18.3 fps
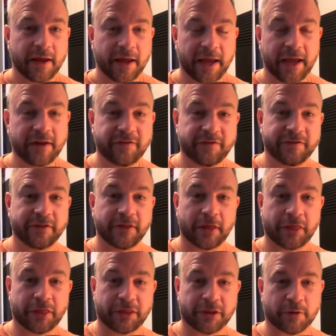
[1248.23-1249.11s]
It's
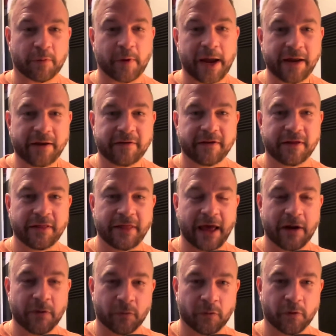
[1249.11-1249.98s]
the threat
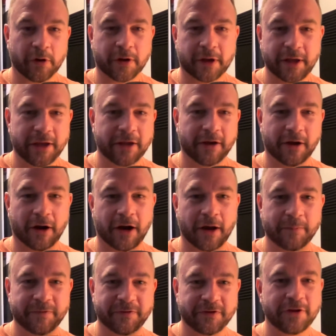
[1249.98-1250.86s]
that rookie
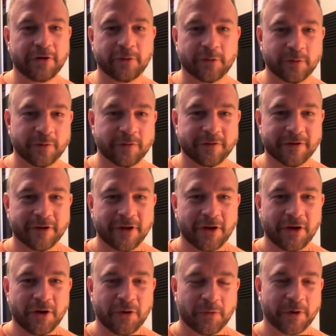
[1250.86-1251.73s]
cops use
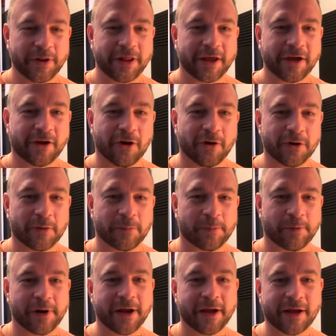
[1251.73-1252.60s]
when they go to
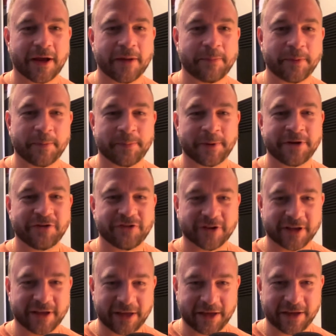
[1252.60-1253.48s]
break up a
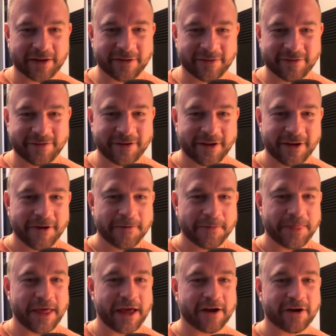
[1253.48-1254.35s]
bunch of kids
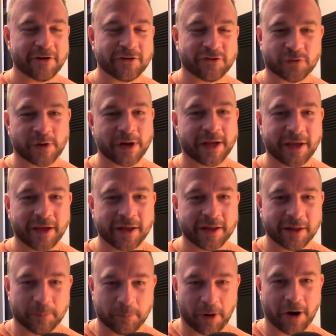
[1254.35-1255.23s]
that are drinking
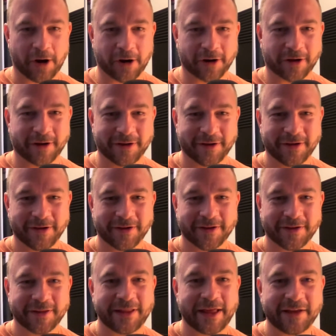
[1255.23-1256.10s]
in the park.
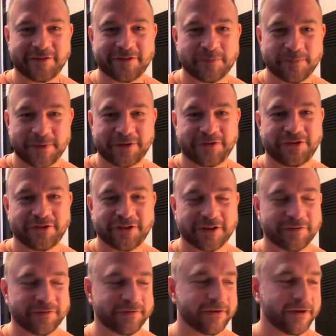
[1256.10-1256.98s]
That's
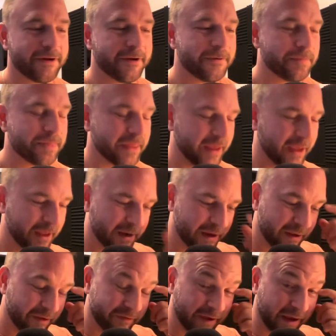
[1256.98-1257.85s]
mischief.
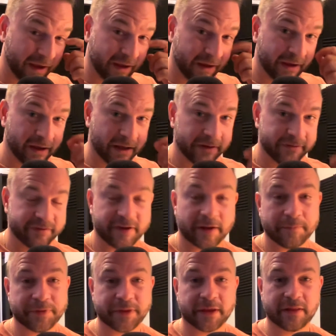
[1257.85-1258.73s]
It's
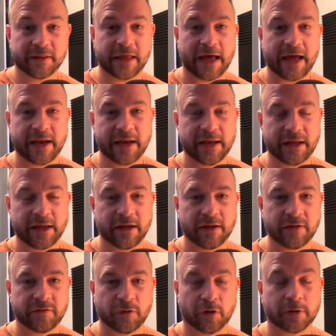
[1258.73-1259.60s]
something that
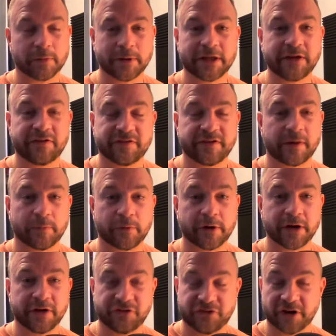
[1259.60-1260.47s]
is normally
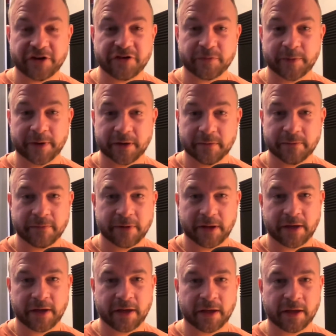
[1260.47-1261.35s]
summary judgment,
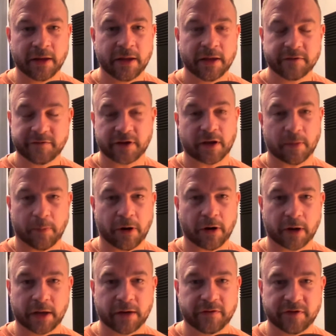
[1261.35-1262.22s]
meaning it's like a
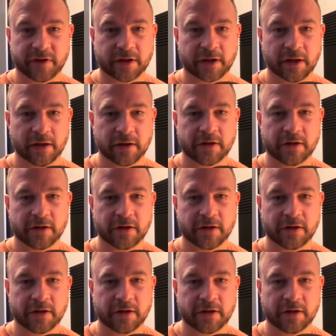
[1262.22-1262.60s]
parking ticket.